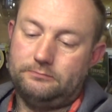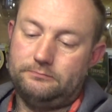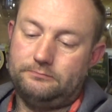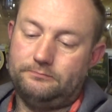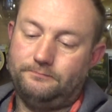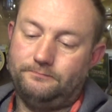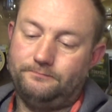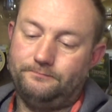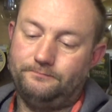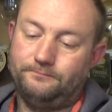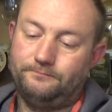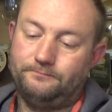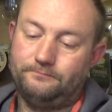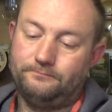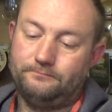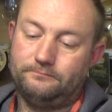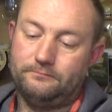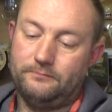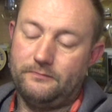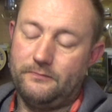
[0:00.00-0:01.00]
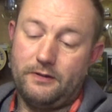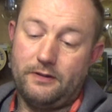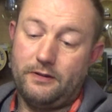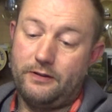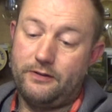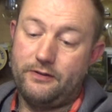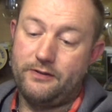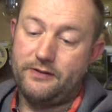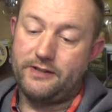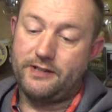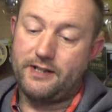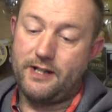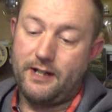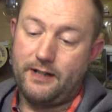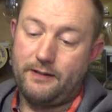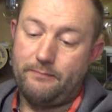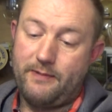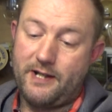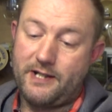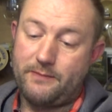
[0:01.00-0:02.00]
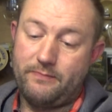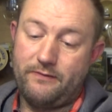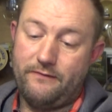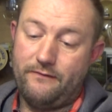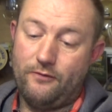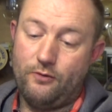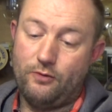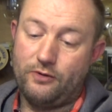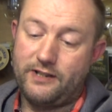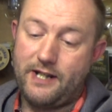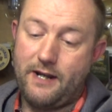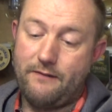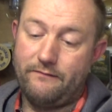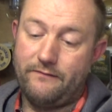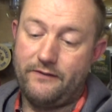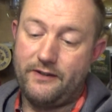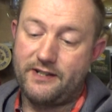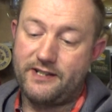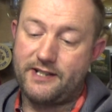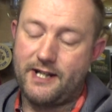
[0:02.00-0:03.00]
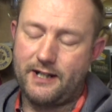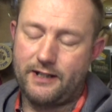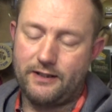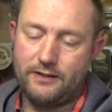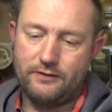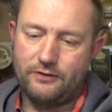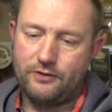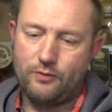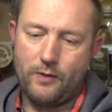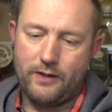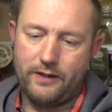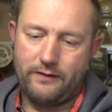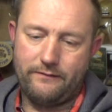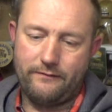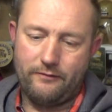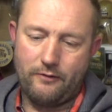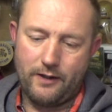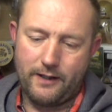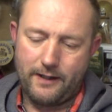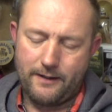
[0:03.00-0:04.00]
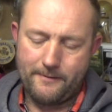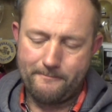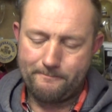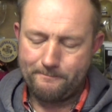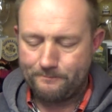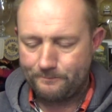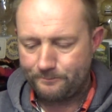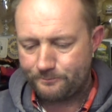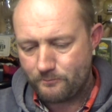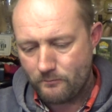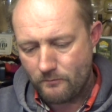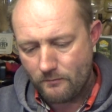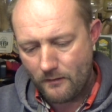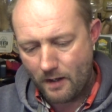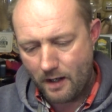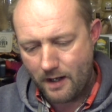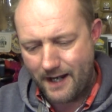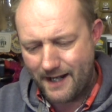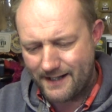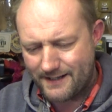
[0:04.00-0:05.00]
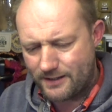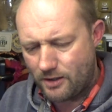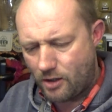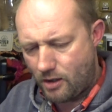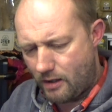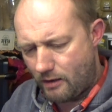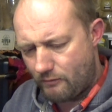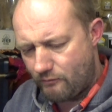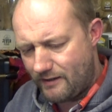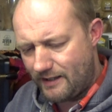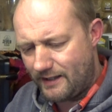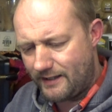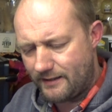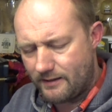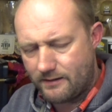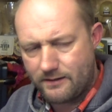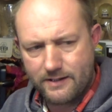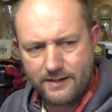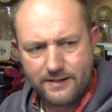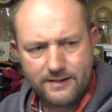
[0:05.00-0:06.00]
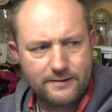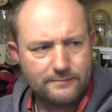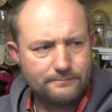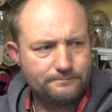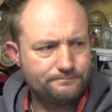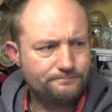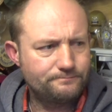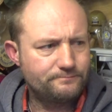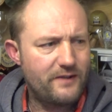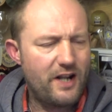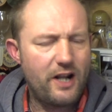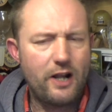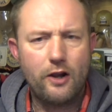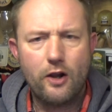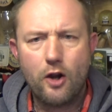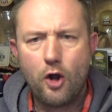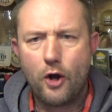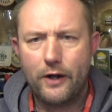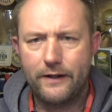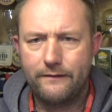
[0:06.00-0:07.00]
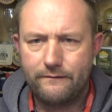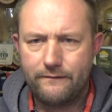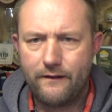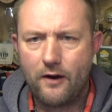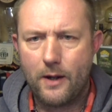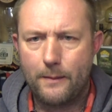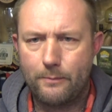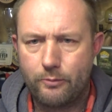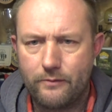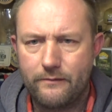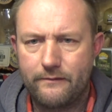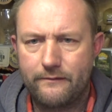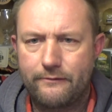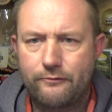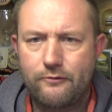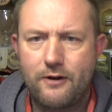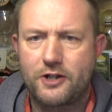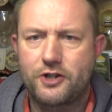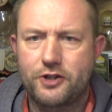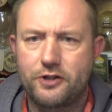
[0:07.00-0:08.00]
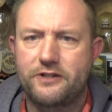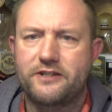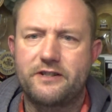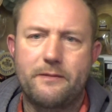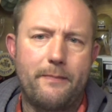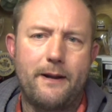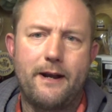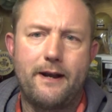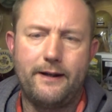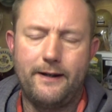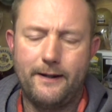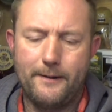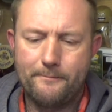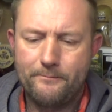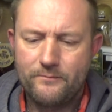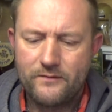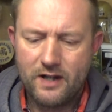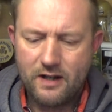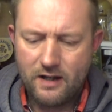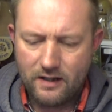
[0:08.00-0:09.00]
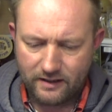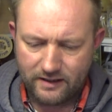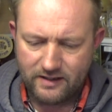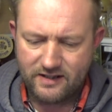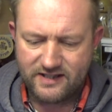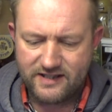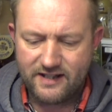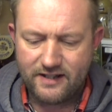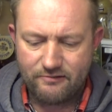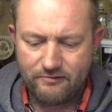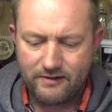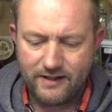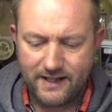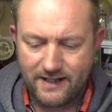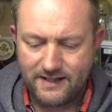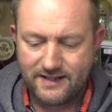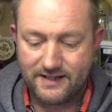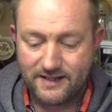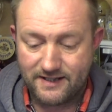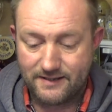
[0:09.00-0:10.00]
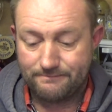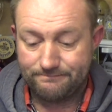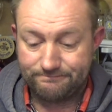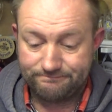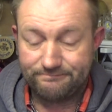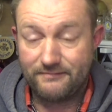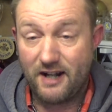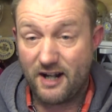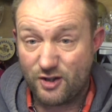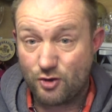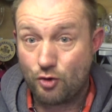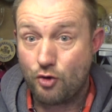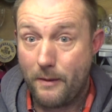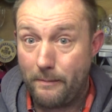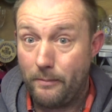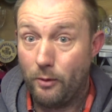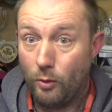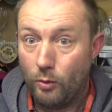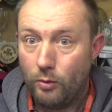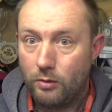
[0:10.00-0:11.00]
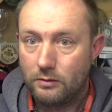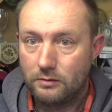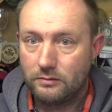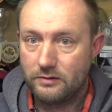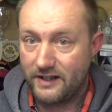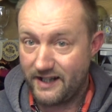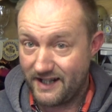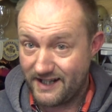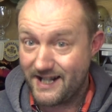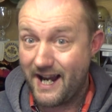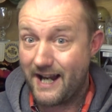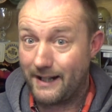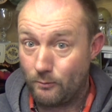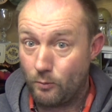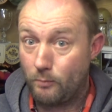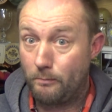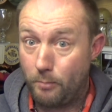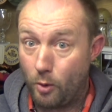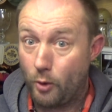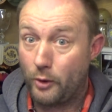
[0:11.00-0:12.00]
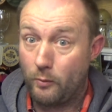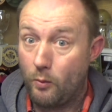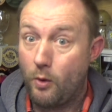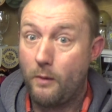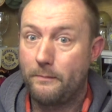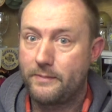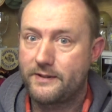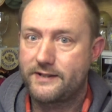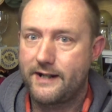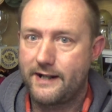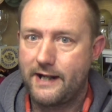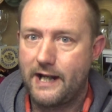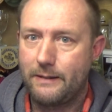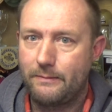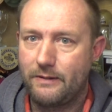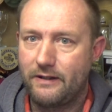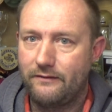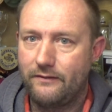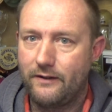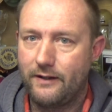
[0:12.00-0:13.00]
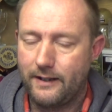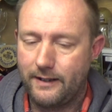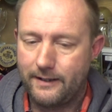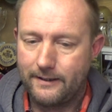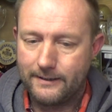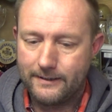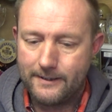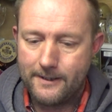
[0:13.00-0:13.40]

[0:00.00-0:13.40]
I didn't say. Best before 10th of the second, 23. It's got a really nice, light, vibrant freshness about it. Considering it's a triple and it's 8.1% ABV,